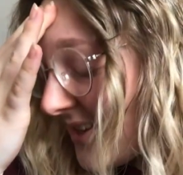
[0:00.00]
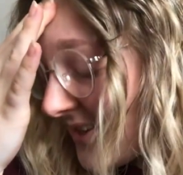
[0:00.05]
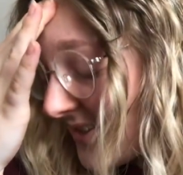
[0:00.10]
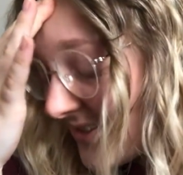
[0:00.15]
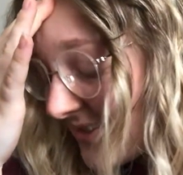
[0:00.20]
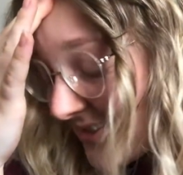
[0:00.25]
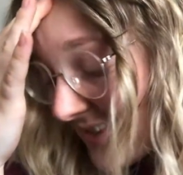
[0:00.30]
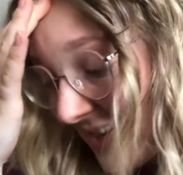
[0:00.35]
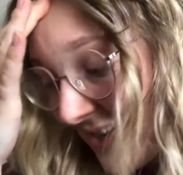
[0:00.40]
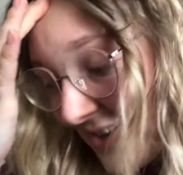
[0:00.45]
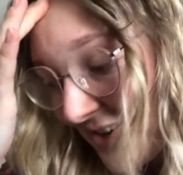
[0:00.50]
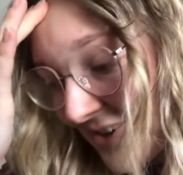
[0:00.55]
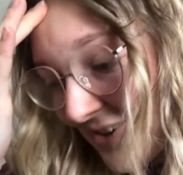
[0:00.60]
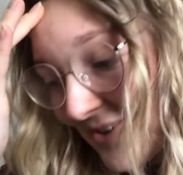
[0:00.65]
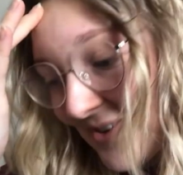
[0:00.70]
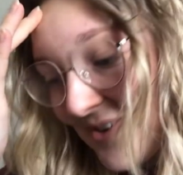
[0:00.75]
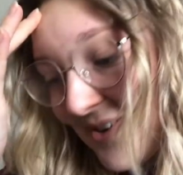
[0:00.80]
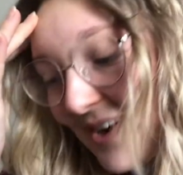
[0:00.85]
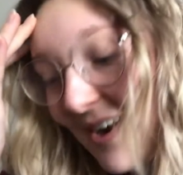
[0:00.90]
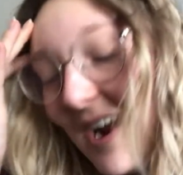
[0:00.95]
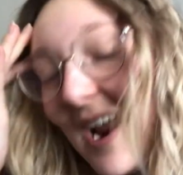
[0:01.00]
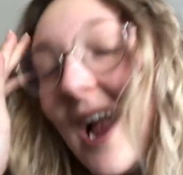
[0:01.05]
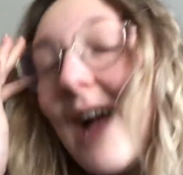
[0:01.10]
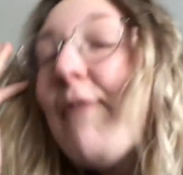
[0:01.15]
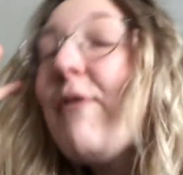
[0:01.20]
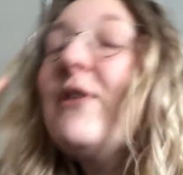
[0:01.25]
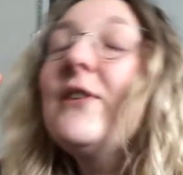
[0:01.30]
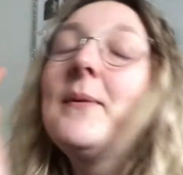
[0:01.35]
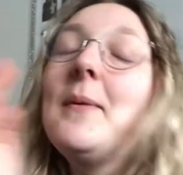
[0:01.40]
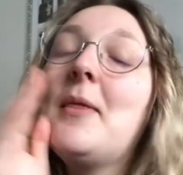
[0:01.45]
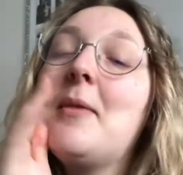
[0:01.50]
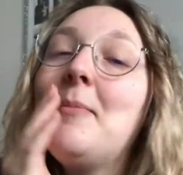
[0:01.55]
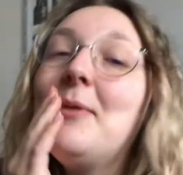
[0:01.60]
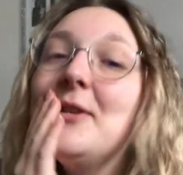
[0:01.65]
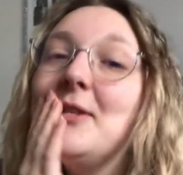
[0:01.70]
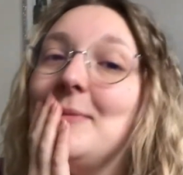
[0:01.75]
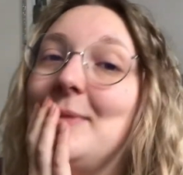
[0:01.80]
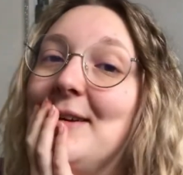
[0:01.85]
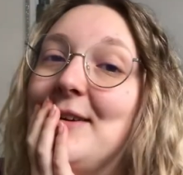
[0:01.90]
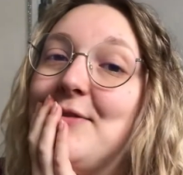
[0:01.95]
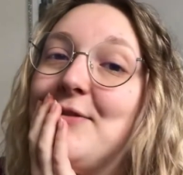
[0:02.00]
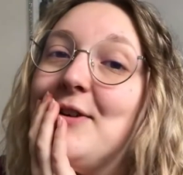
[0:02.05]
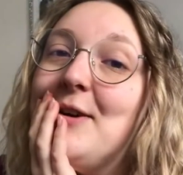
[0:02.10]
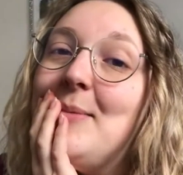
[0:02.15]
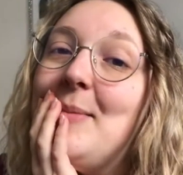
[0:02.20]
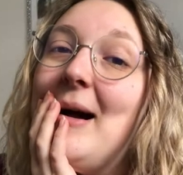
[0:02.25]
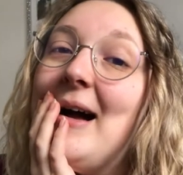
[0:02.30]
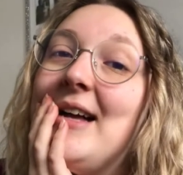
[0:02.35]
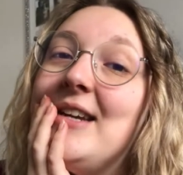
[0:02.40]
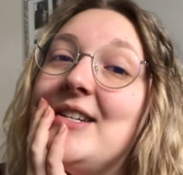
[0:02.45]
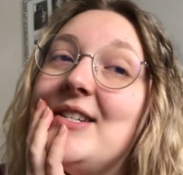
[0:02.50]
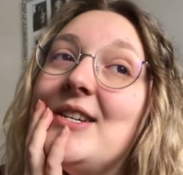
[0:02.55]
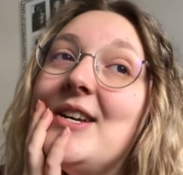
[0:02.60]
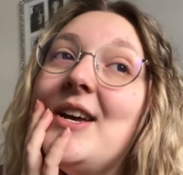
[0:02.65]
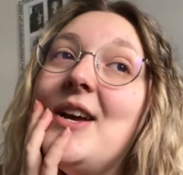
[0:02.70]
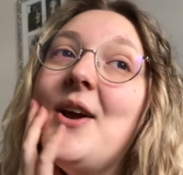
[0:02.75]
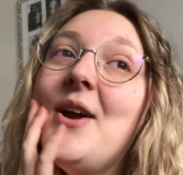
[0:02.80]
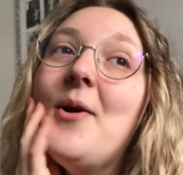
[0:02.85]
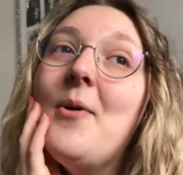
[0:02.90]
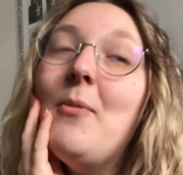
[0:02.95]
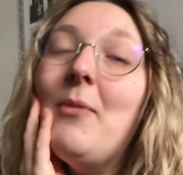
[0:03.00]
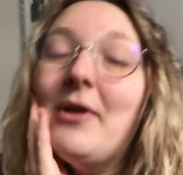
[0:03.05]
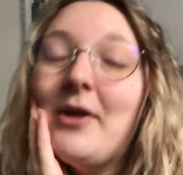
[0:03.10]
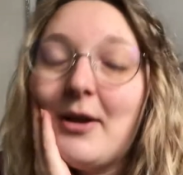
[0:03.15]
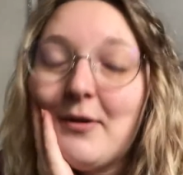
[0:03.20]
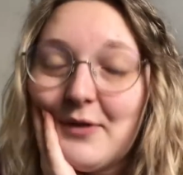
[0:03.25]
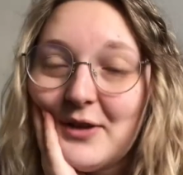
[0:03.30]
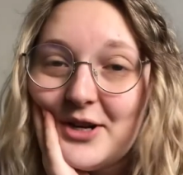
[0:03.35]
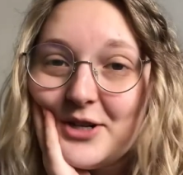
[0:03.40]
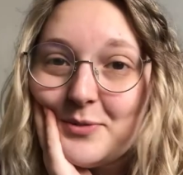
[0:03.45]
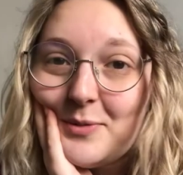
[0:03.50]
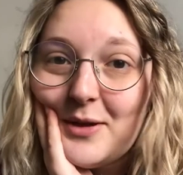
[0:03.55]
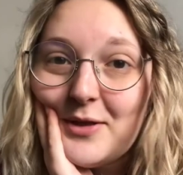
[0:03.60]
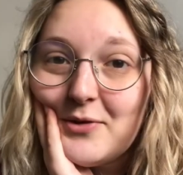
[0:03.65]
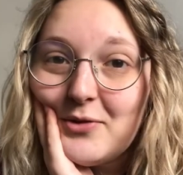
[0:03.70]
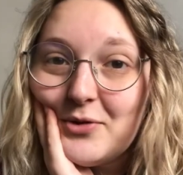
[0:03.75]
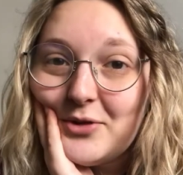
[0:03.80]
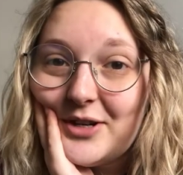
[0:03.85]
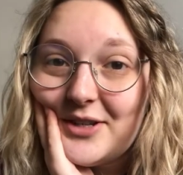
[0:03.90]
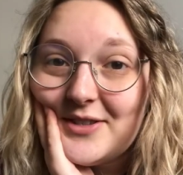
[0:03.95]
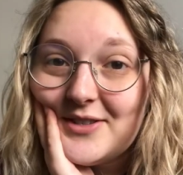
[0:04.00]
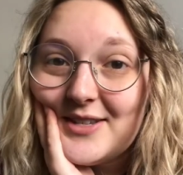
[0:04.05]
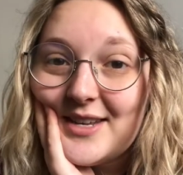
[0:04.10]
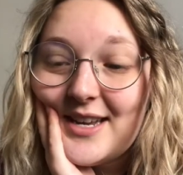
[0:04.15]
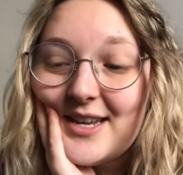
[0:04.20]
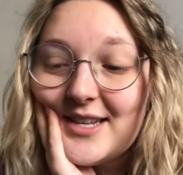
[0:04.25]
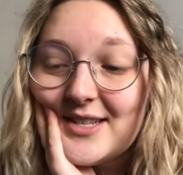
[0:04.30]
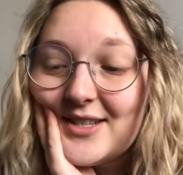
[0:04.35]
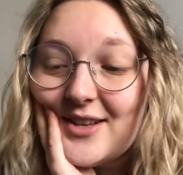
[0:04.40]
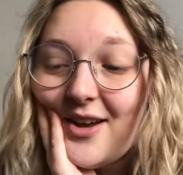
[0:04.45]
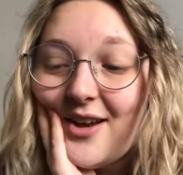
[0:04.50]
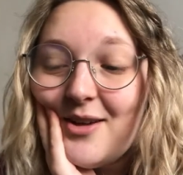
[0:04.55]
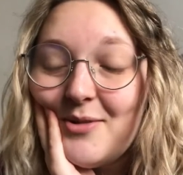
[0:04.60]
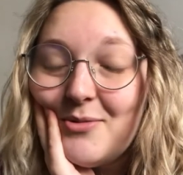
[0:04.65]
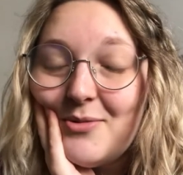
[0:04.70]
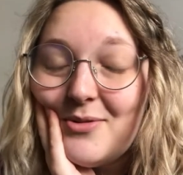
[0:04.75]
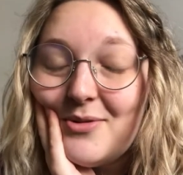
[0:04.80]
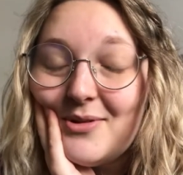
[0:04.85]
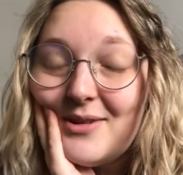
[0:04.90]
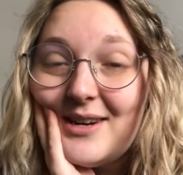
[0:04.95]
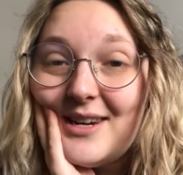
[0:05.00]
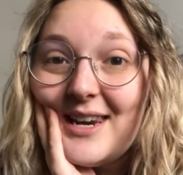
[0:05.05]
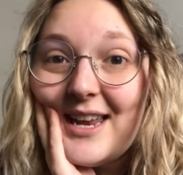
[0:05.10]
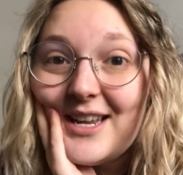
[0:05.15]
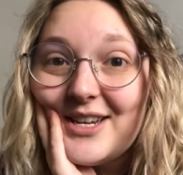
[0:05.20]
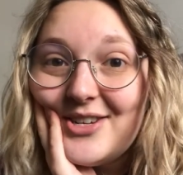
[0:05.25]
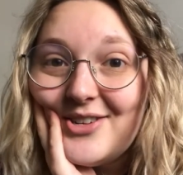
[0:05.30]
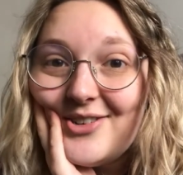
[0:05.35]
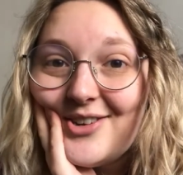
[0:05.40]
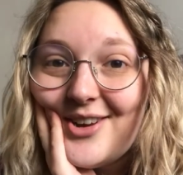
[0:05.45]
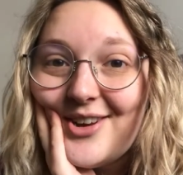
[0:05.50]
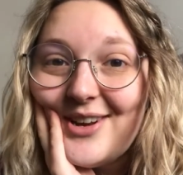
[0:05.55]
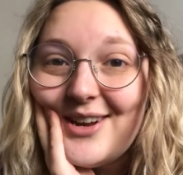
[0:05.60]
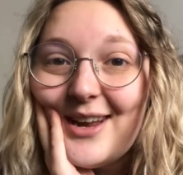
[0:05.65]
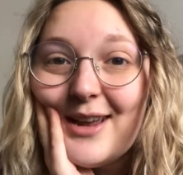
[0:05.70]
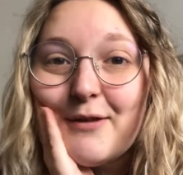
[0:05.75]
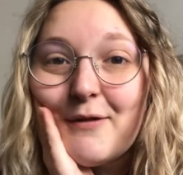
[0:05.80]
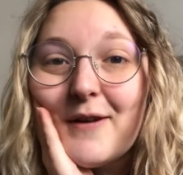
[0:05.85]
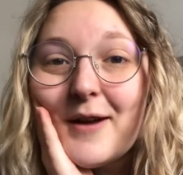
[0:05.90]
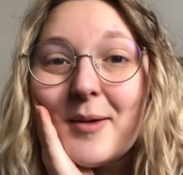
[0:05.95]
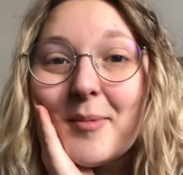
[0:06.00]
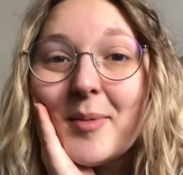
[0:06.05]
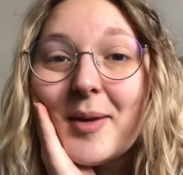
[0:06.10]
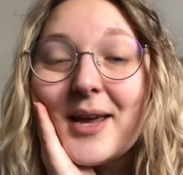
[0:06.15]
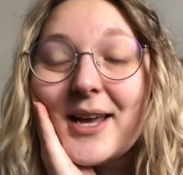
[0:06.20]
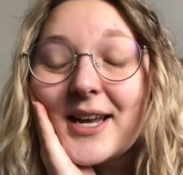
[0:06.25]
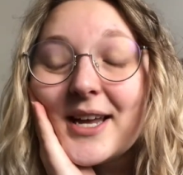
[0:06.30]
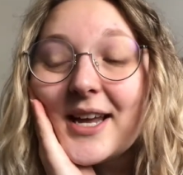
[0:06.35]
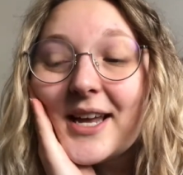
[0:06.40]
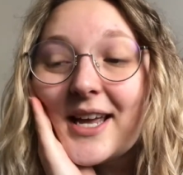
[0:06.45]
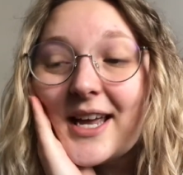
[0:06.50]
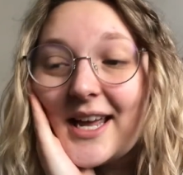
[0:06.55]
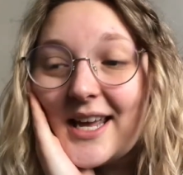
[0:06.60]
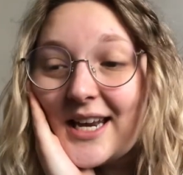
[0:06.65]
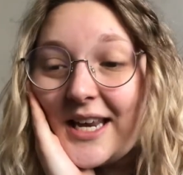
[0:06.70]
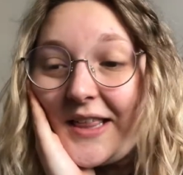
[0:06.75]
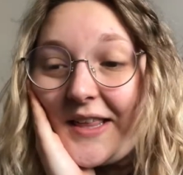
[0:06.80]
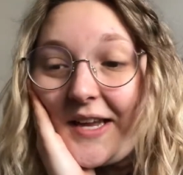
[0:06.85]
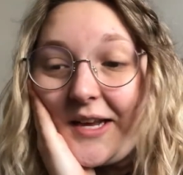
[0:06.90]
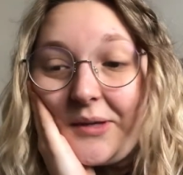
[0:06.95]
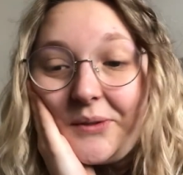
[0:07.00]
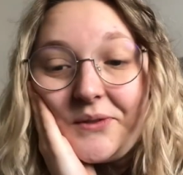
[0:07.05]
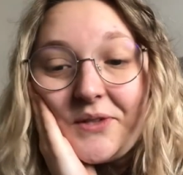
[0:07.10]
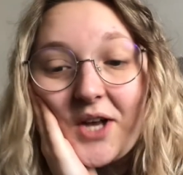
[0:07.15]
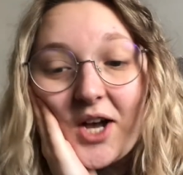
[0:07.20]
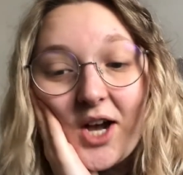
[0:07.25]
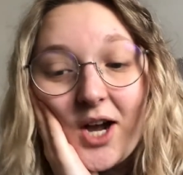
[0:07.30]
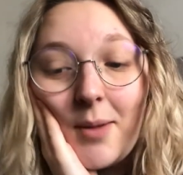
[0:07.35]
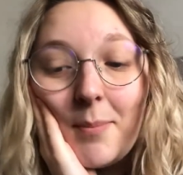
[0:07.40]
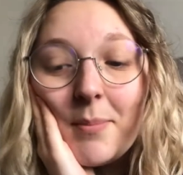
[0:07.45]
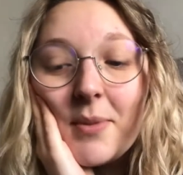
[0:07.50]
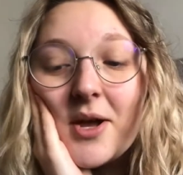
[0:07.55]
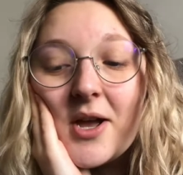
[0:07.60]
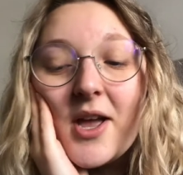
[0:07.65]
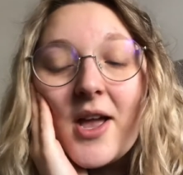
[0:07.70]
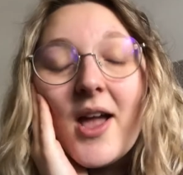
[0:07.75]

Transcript: So I have got some other books to pick from, and when I finish Where the Crawdads Sings, I will let you know if I pick anything else up.